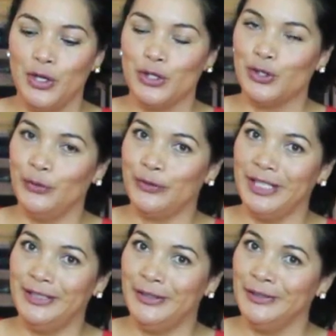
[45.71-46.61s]

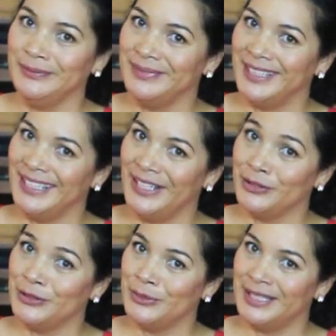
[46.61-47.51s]
sofrito, can
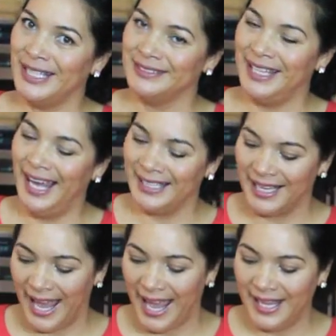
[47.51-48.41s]
never do without
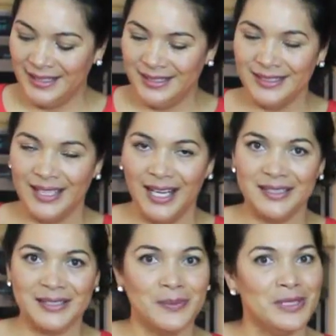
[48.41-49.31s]
that, and
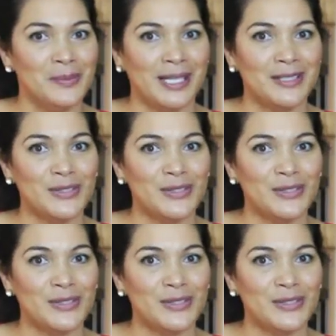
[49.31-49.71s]
some tomato